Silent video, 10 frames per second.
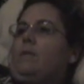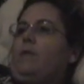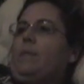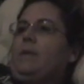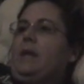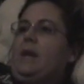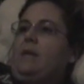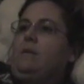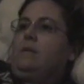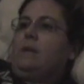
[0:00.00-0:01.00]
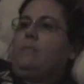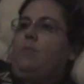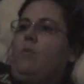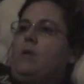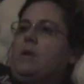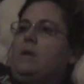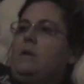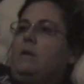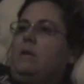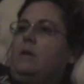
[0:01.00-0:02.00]
from the kettle and poured it
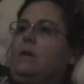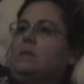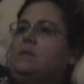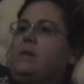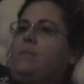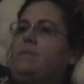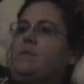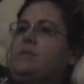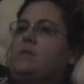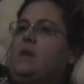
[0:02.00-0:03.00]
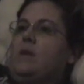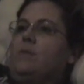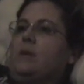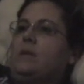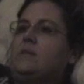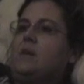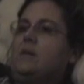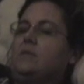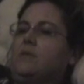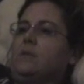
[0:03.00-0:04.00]
on some of the snow in a
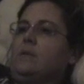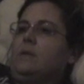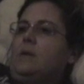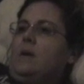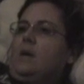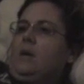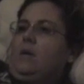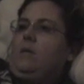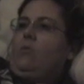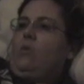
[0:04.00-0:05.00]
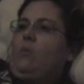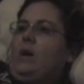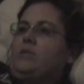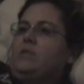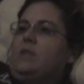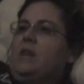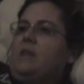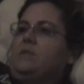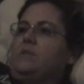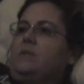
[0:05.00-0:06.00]
saucer. Laura watched the
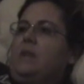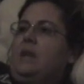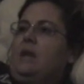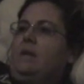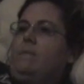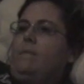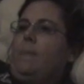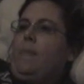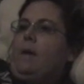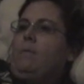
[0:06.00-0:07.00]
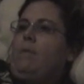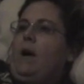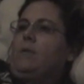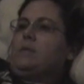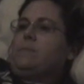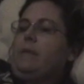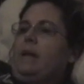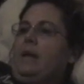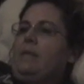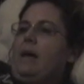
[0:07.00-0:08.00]
dancers again. Pa was
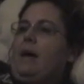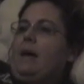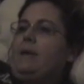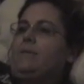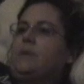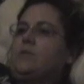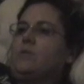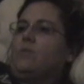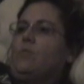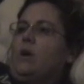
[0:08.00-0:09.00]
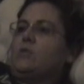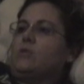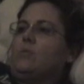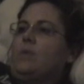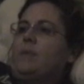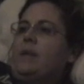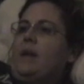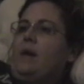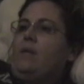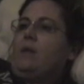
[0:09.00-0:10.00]
playing the Irish washerwoman
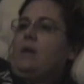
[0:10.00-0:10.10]
now.